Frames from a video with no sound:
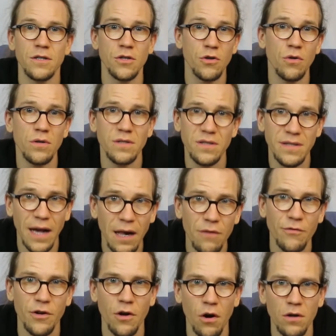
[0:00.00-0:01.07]

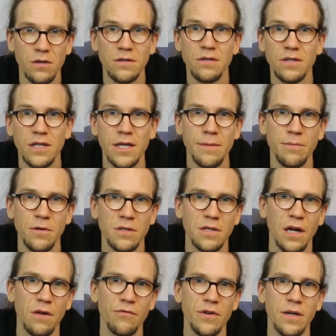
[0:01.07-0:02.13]
yourself in order to keep
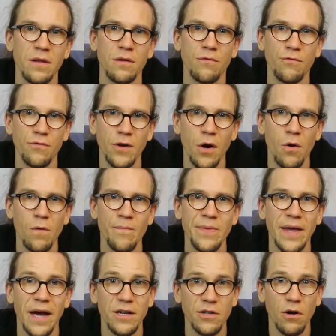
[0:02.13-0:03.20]
yourself in the flow,
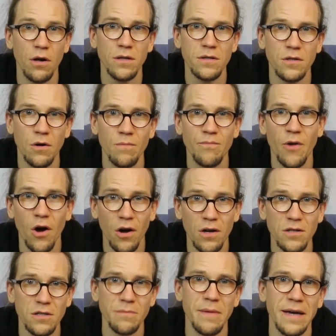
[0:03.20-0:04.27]
and you also
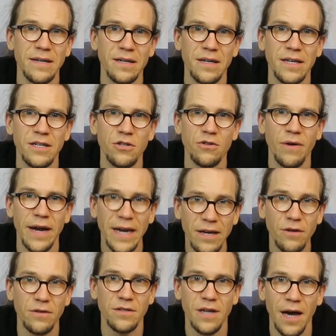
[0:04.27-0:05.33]
automatically train
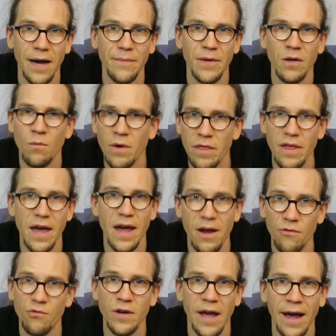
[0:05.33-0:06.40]
your timing with
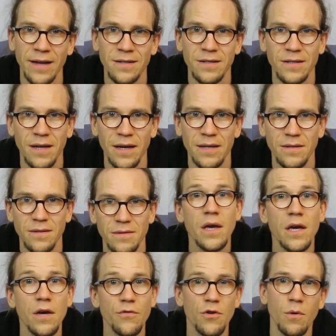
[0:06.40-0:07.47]
every exercise.
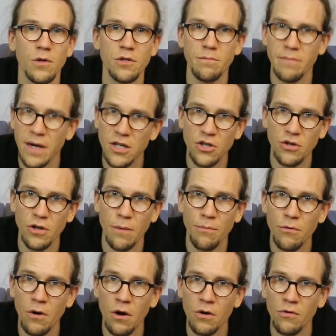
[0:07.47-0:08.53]
If you want to measure your
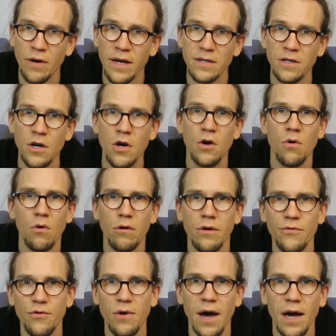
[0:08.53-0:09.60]
progress, or
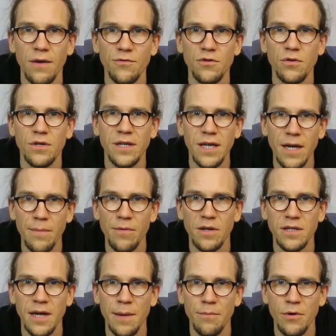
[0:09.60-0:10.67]
if you have to keep the
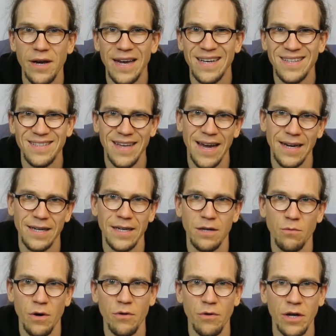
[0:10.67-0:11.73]
tempo exactly
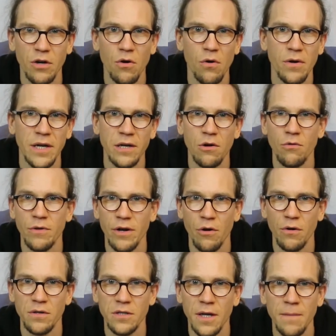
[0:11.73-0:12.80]
when recording or
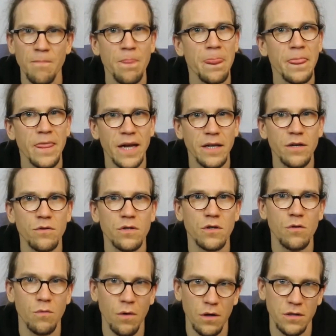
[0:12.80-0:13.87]
rehearsing, then use a
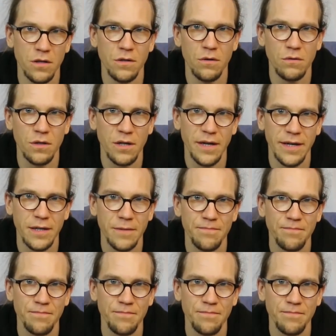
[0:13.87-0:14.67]
quarter note click.